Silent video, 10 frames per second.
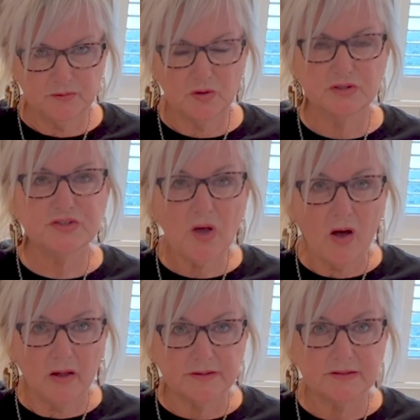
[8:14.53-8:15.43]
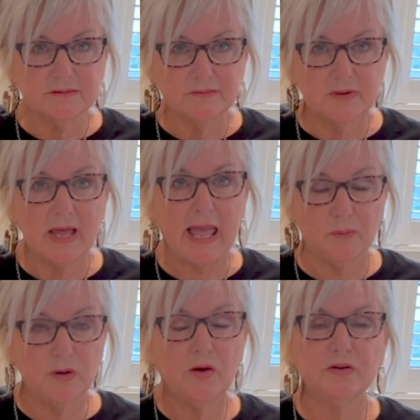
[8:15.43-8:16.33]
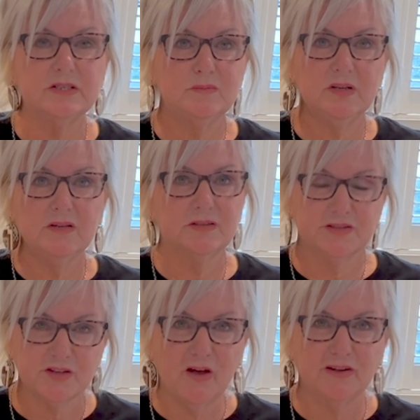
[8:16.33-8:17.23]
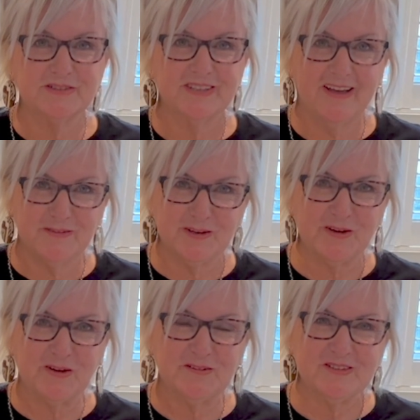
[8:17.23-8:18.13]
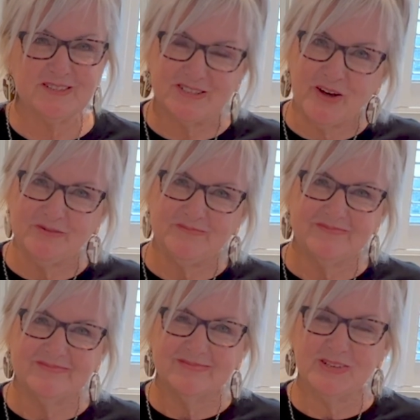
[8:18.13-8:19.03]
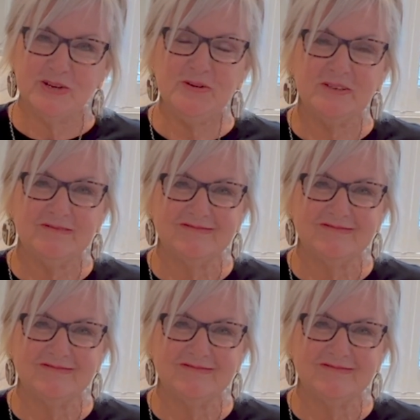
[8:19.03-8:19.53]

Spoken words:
salt, and we are to be the salt of the earth. So cool.